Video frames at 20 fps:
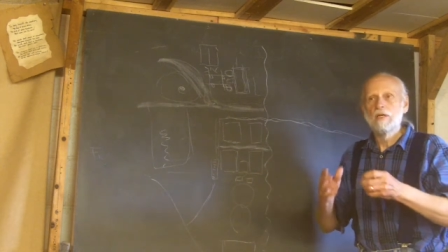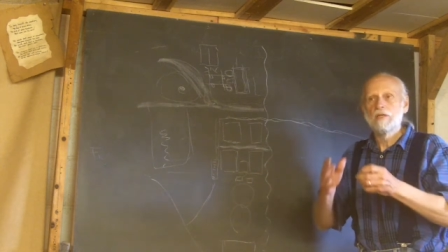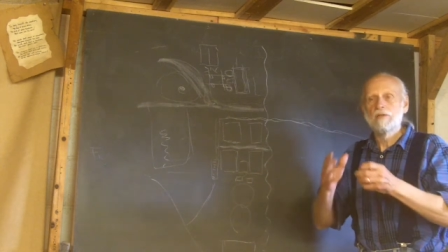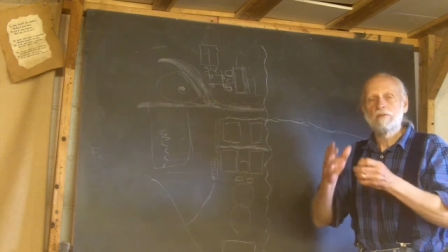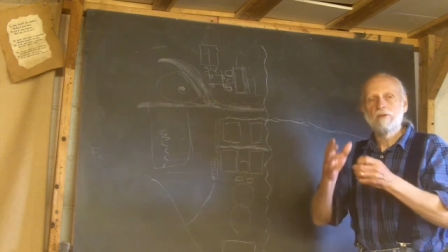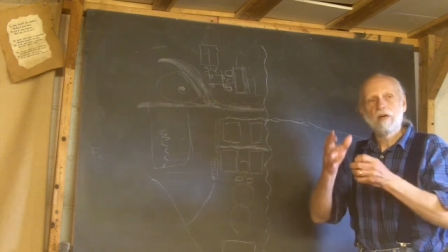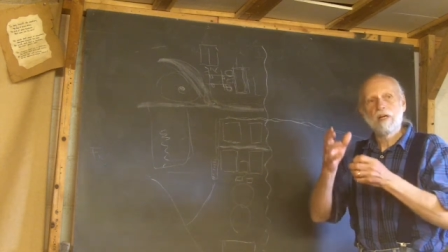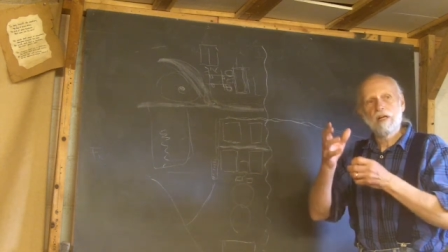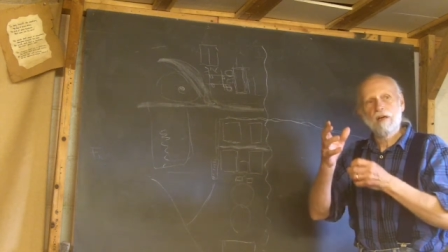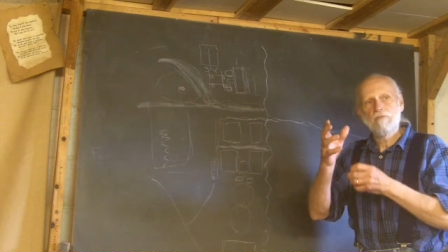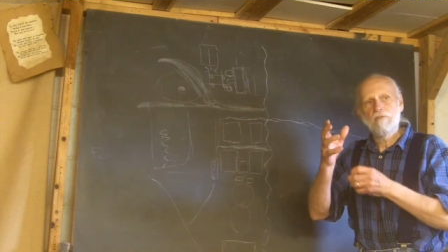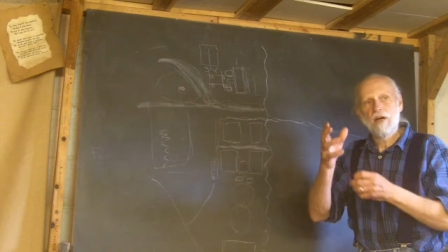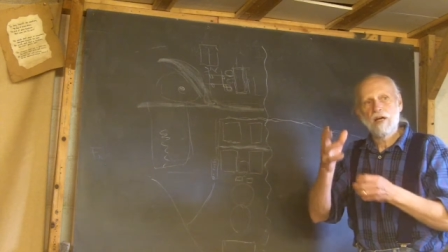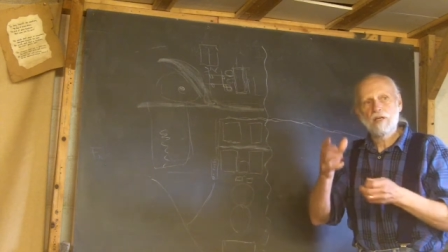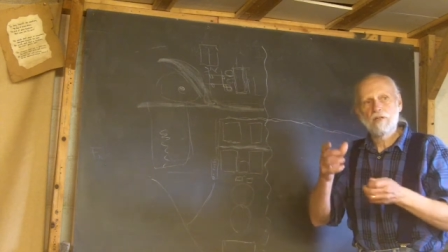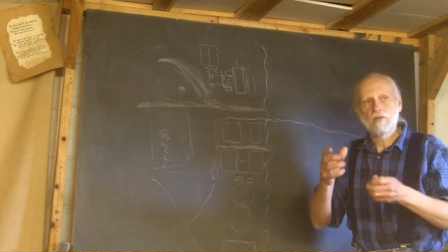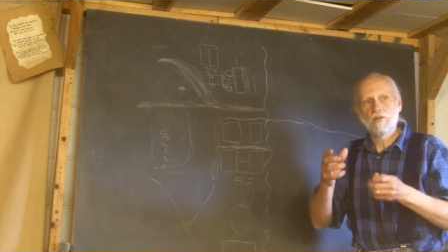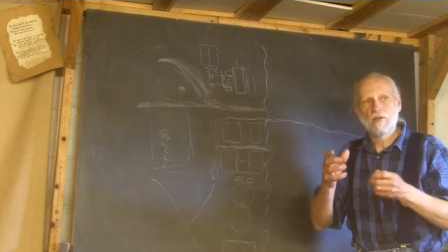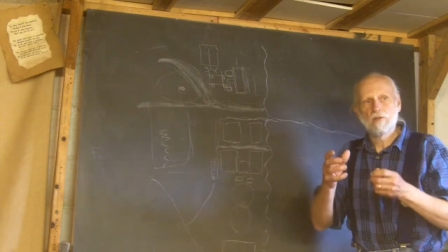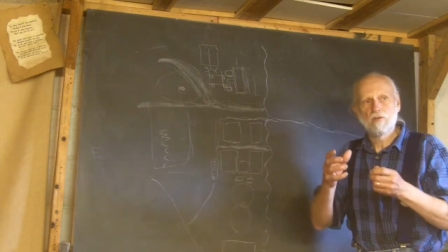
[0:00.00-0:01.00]
you've got to have
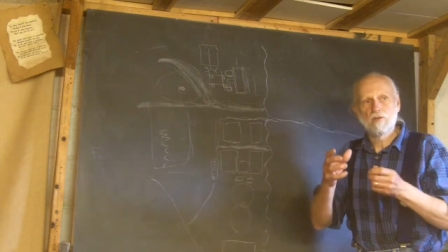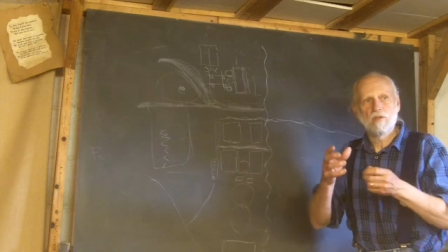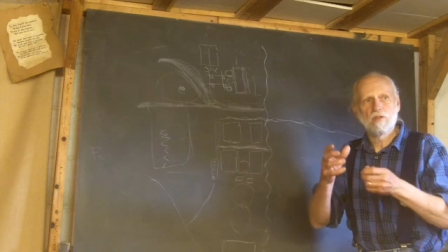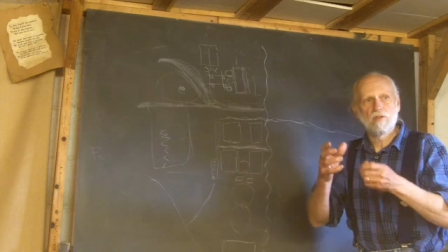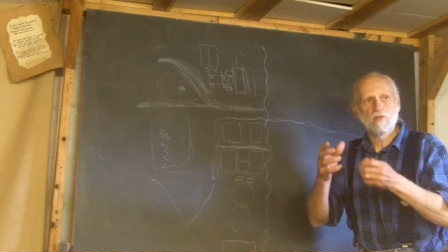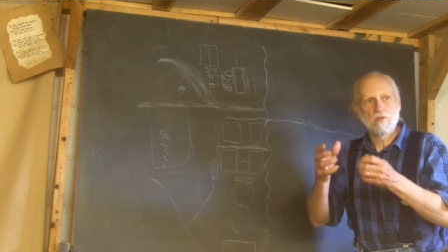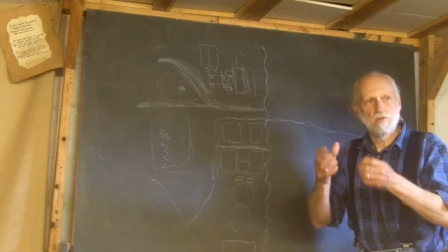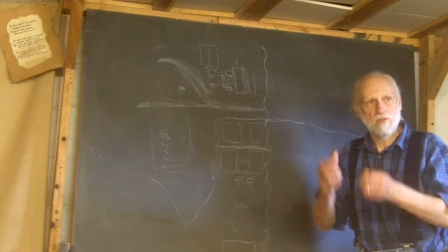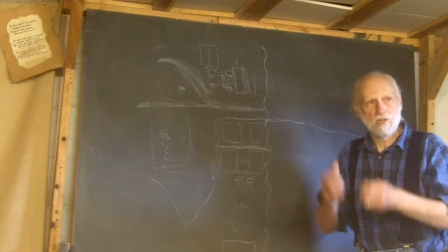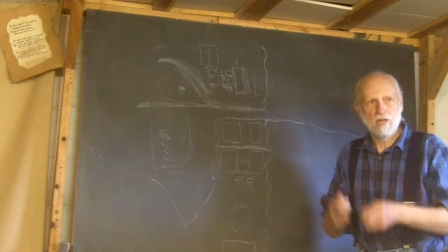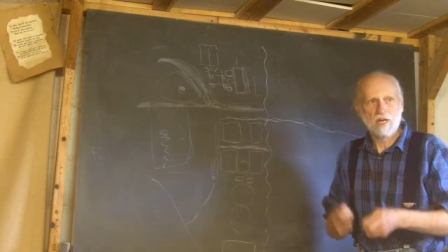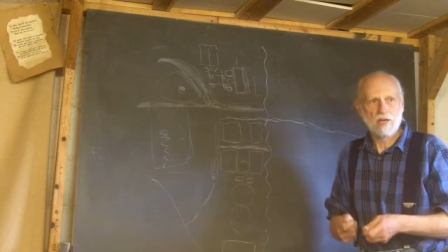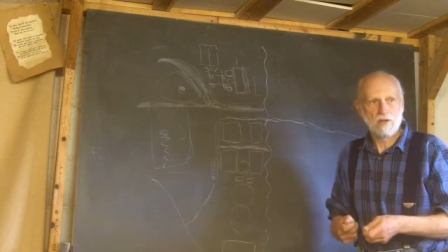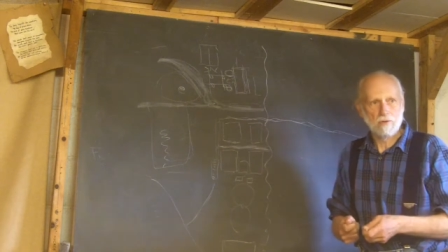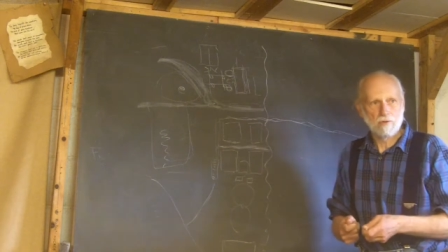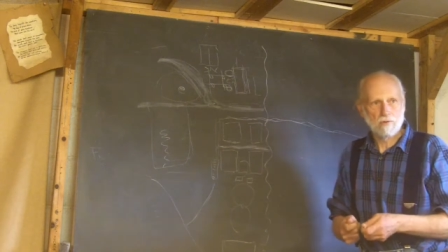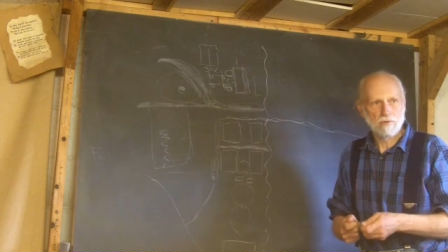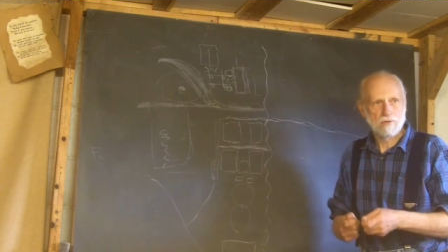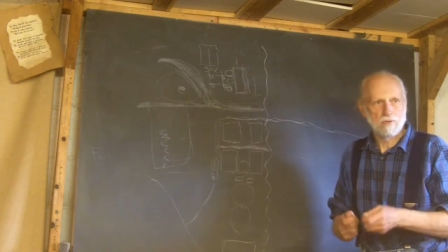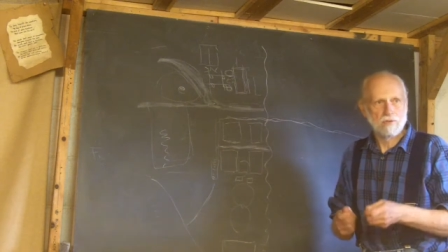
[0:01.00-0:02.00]
access to the
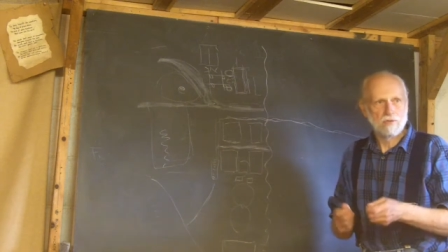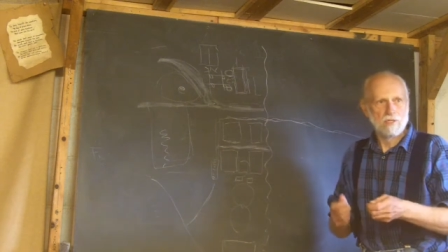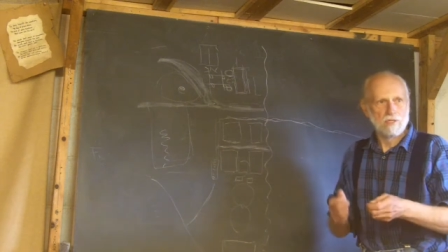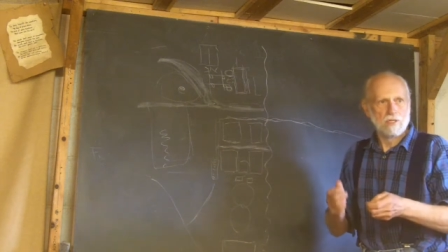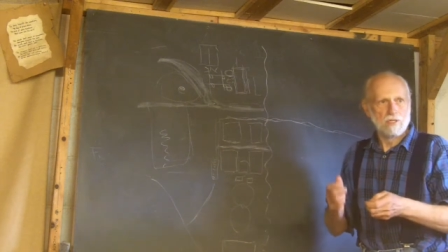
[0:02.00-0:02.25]
sails,